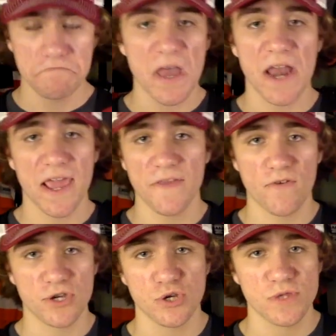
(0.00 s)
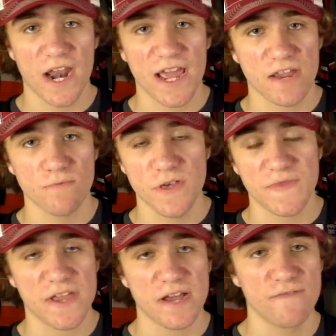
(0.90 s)
any other issues that I can really
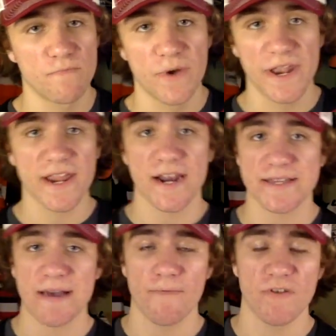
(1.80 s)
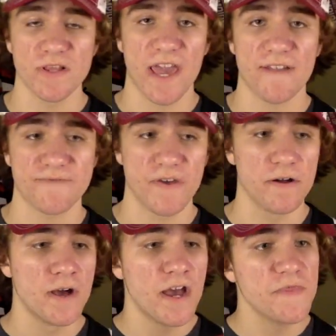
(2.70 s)
think of. You're building it on top of a
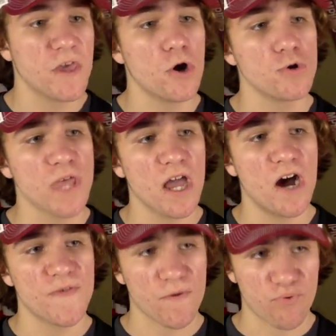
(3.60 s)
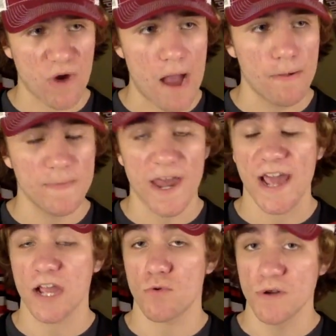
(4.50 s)
landfill. The only other problem that I
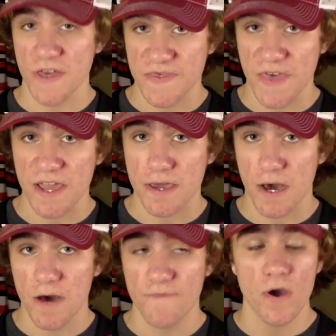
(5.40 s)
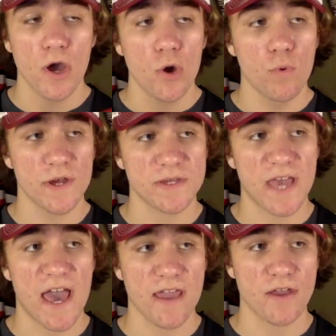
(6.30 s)
could really think of was
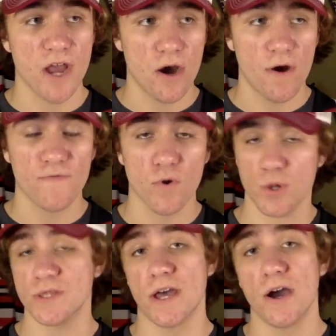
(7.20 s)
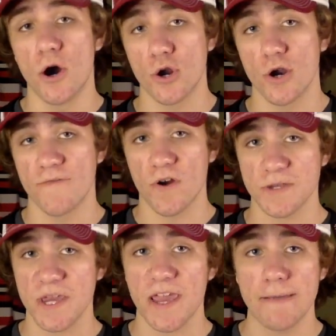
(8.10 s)
that, of course, the owner of our
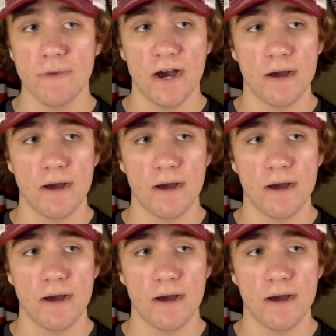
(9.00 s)
team,